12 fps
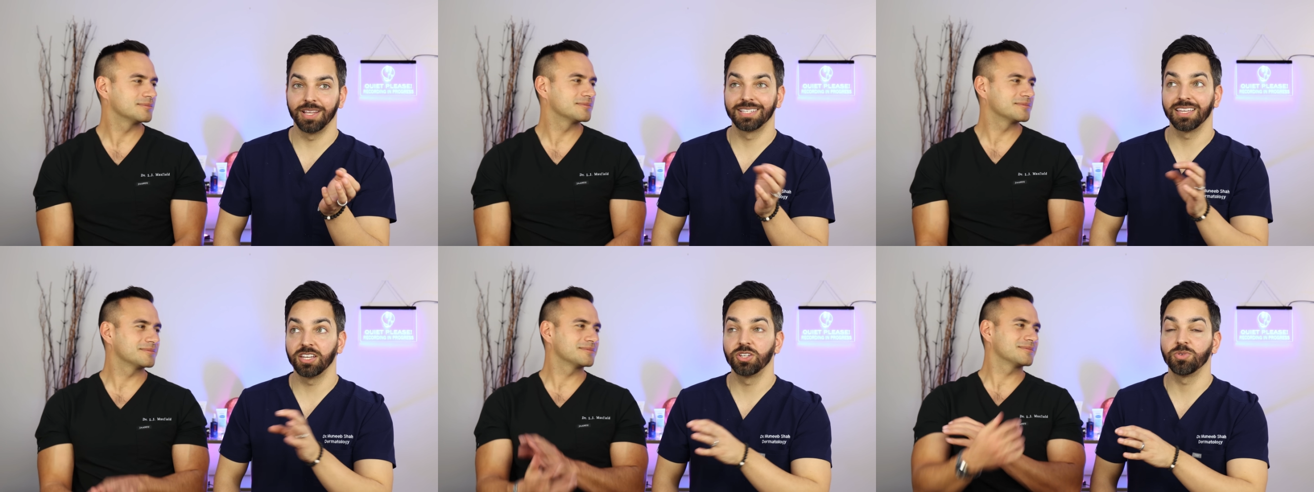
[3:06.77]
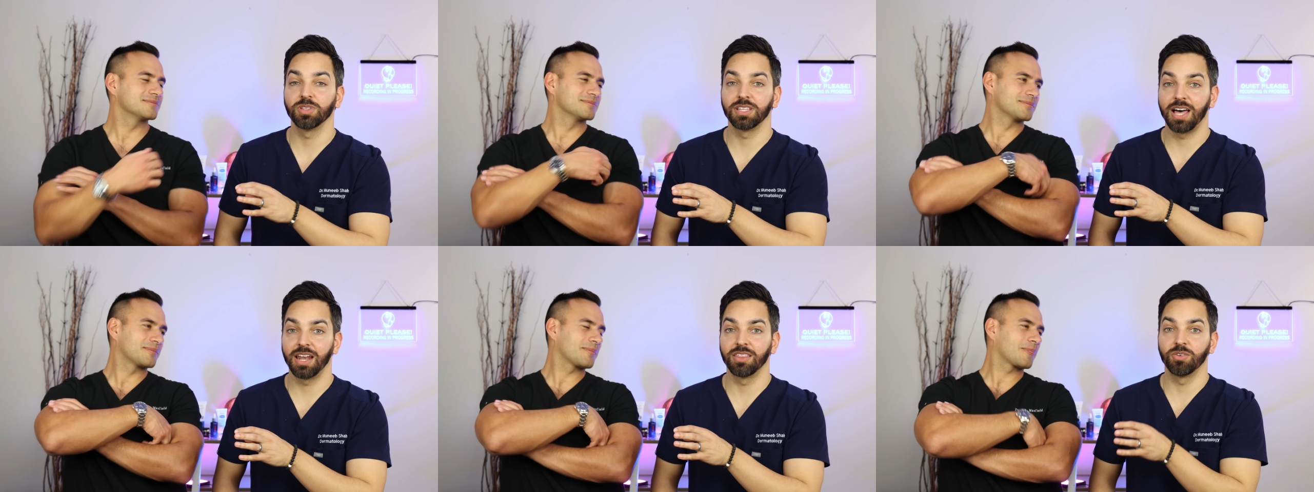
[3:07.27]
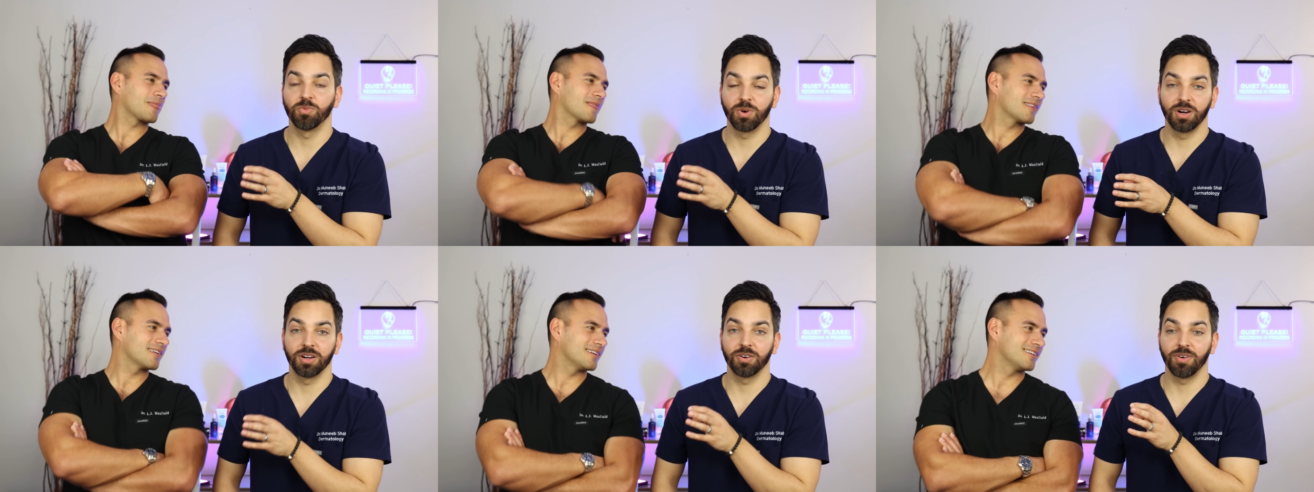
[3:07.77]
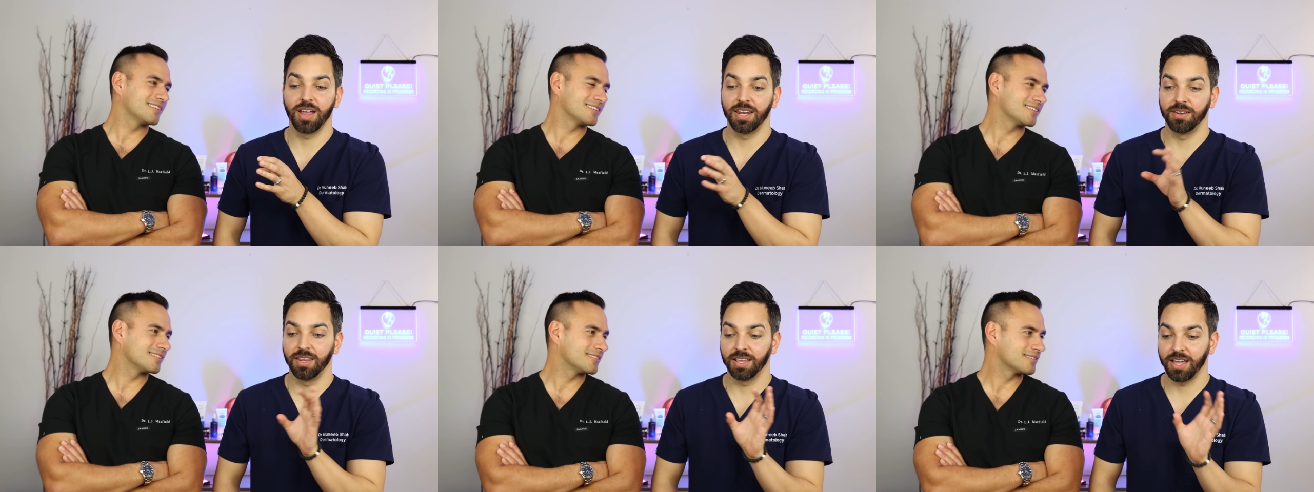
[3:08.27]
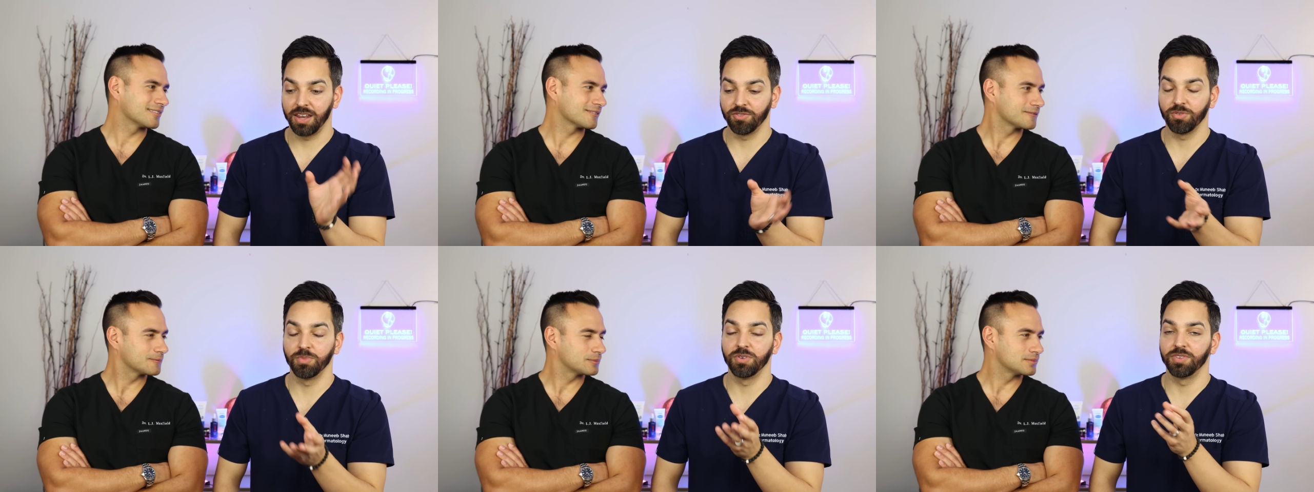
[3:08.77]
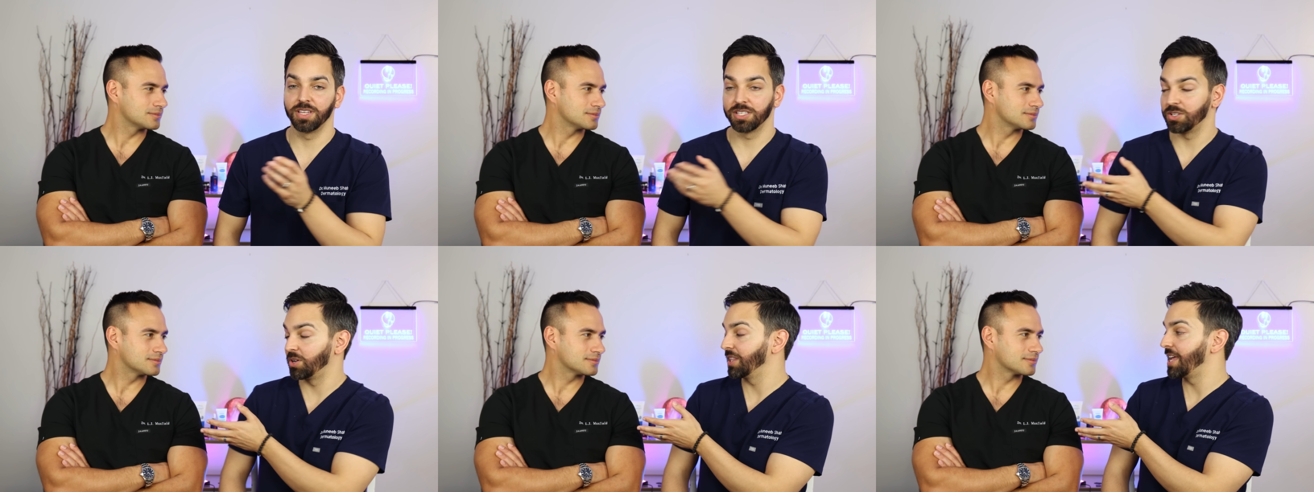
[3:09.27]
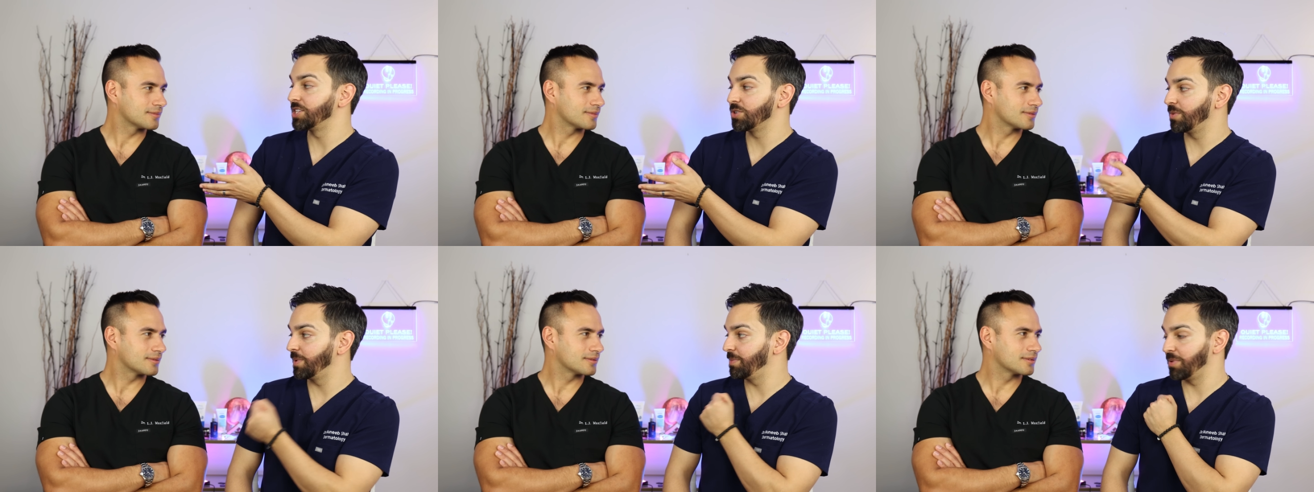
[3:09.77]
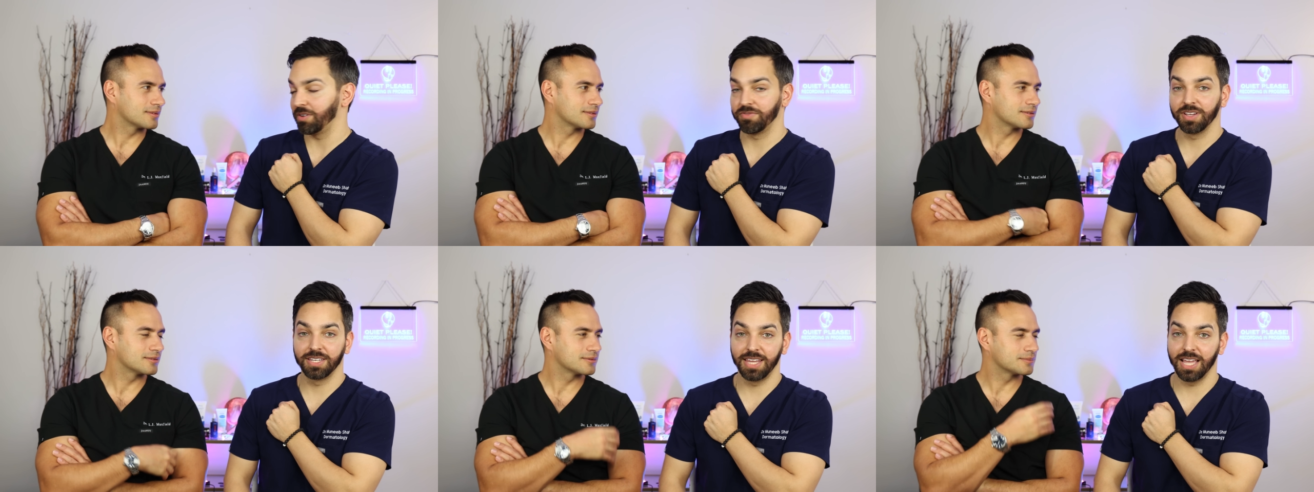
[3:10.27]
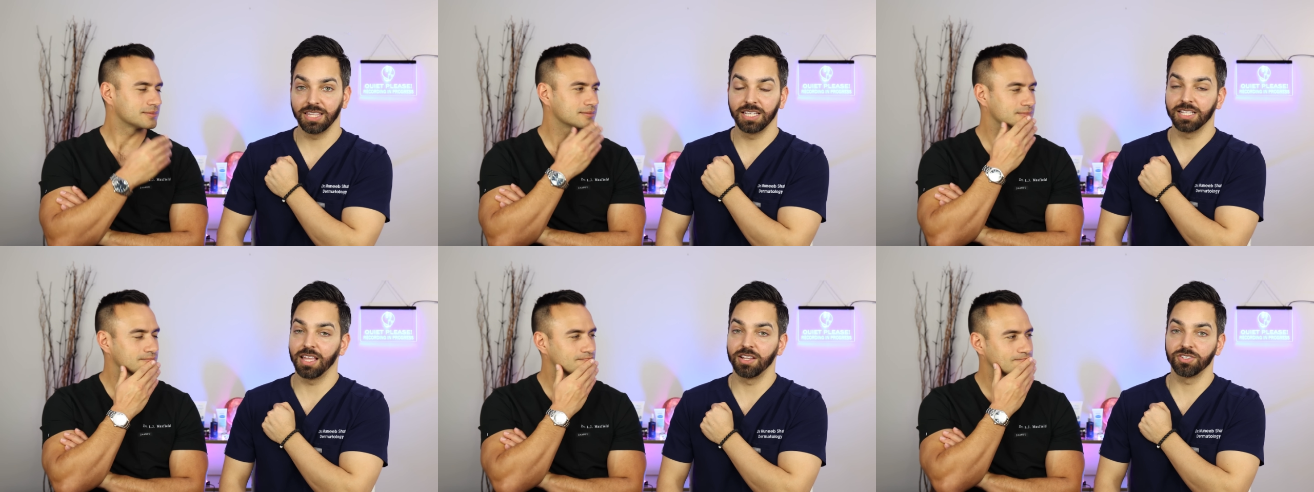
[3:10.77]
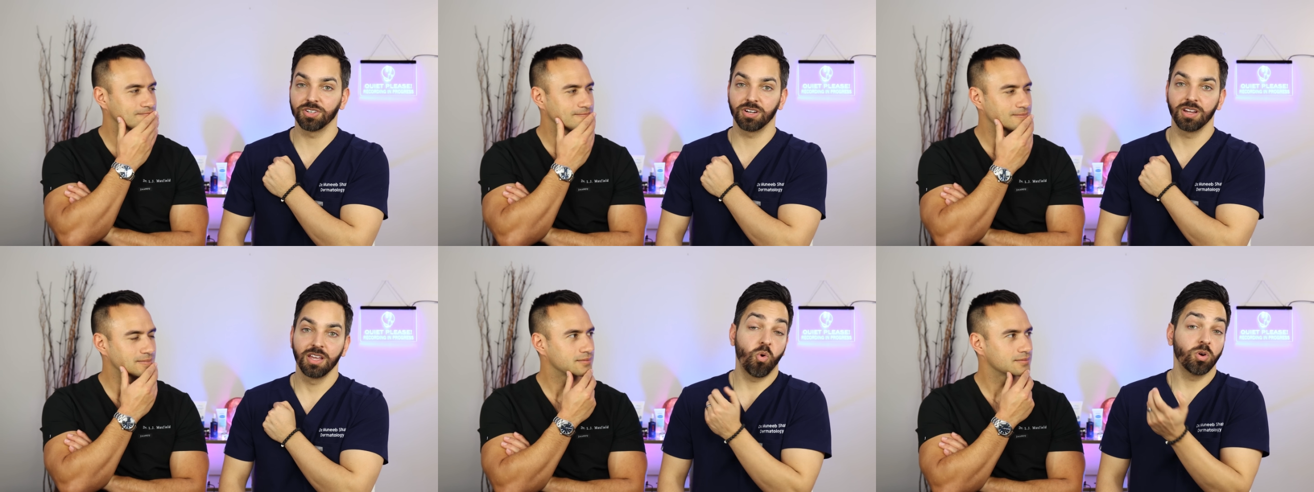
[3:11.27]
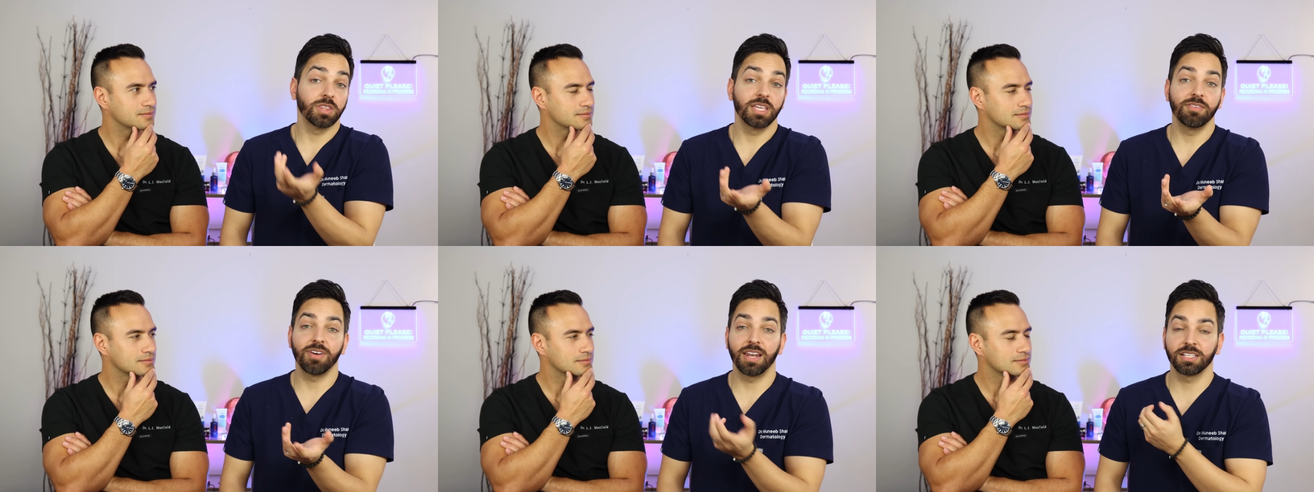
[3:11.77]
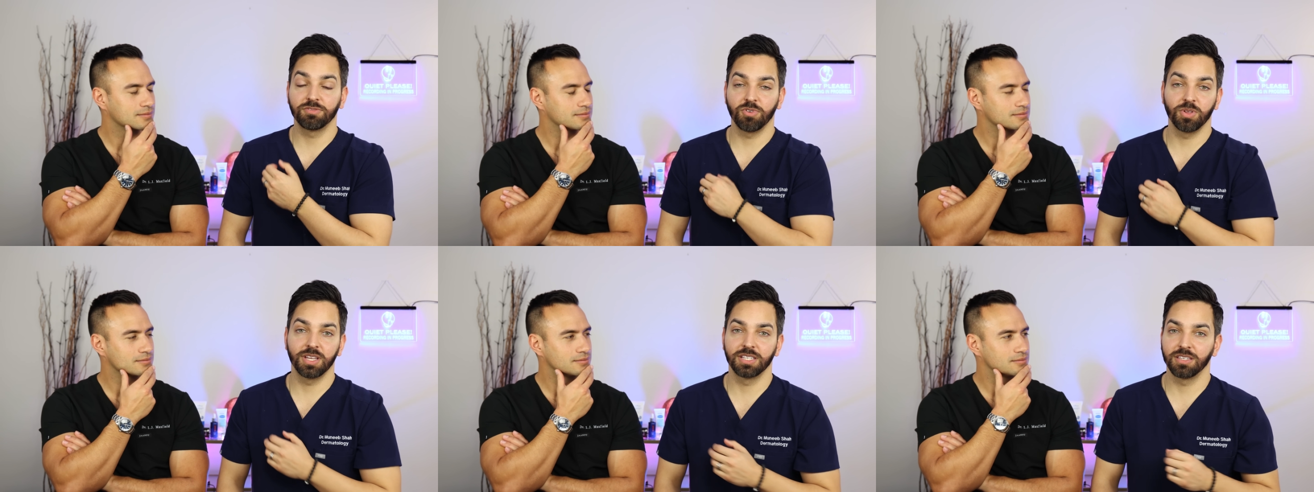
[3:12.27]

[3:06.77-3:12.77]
Speaker 1: it's going to do a lot of the work, right? And kind of removing it. So cleanser would be perfect, daily cleanser, or leave on exfoliant,